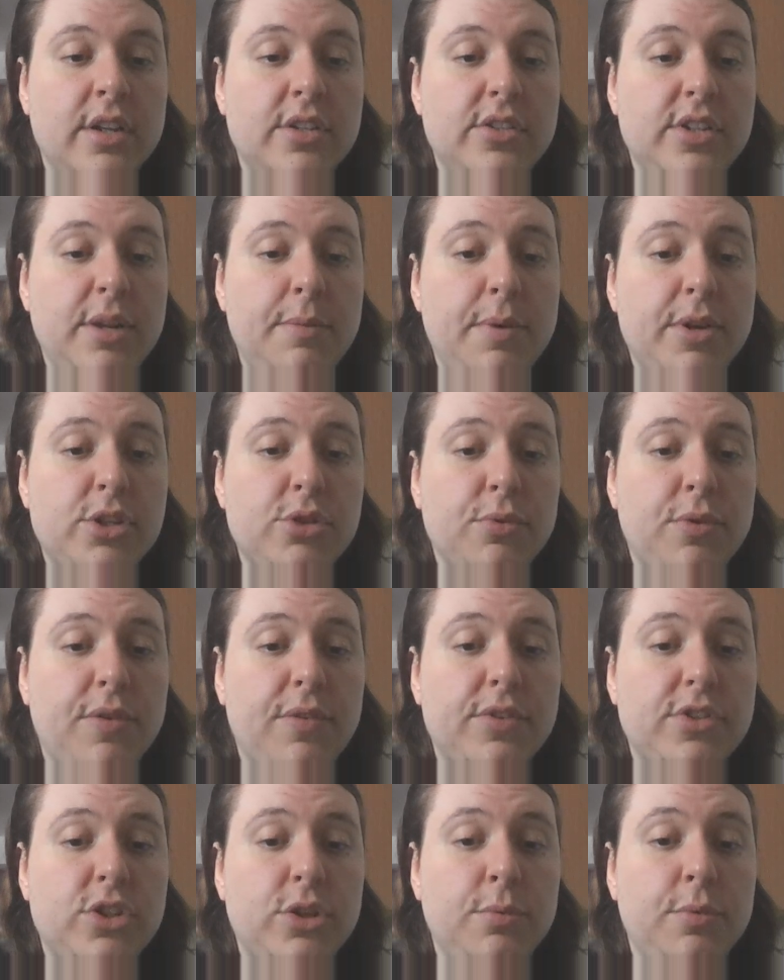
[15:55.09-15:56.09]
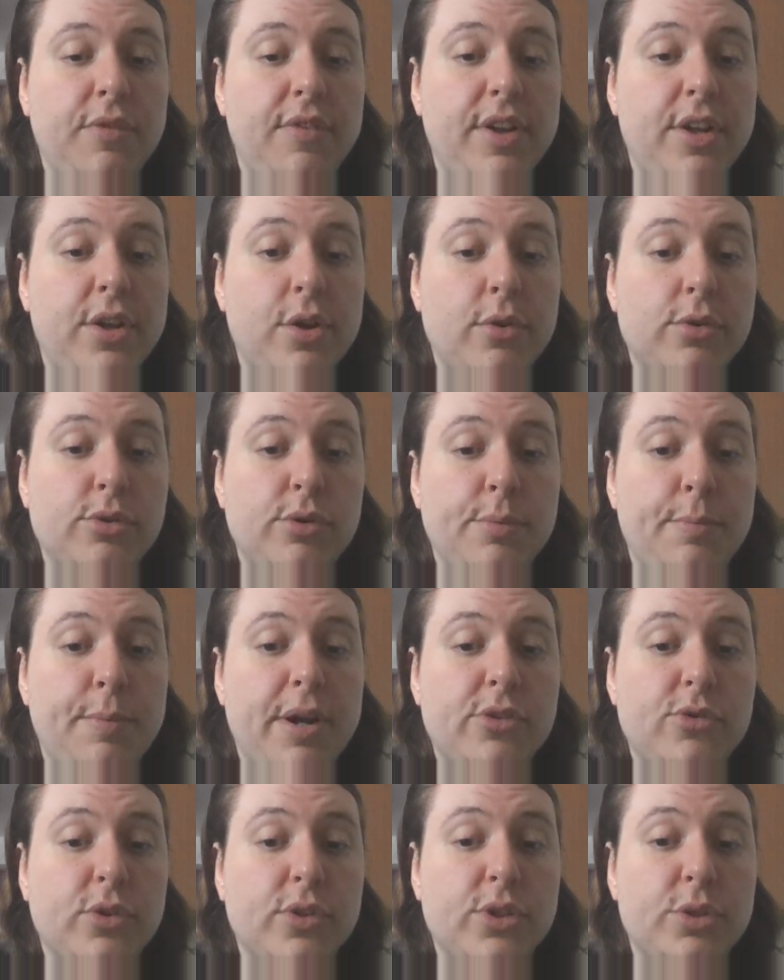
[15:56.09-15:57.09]
Dean makes a reference to the movie Ghost with
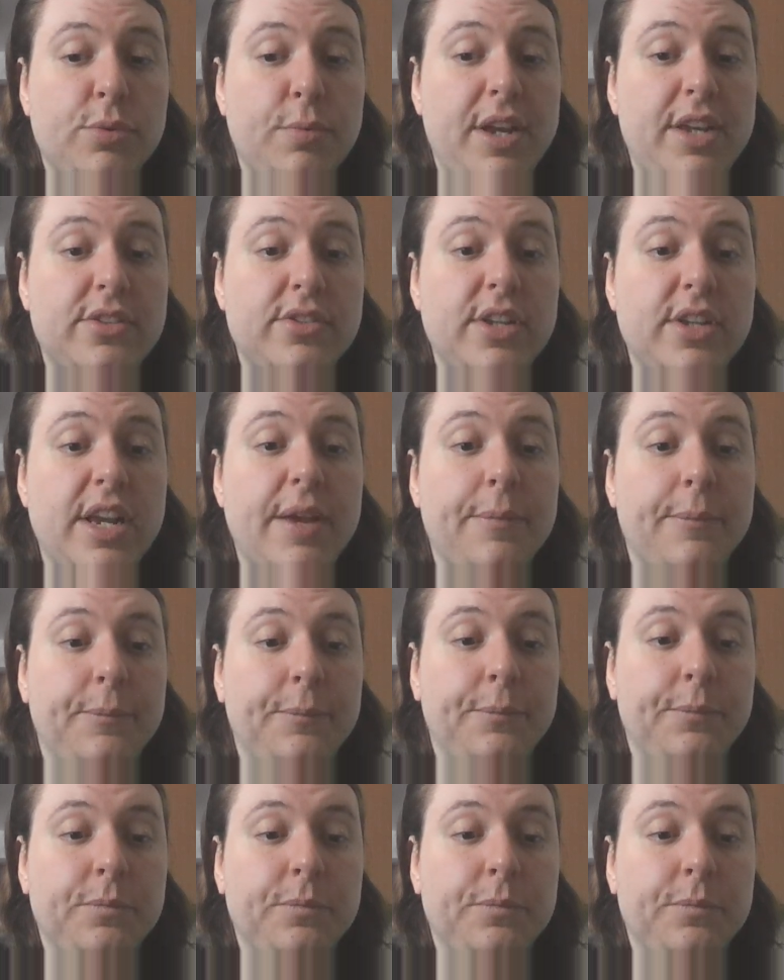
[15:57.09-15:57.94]
Patrick Swayze.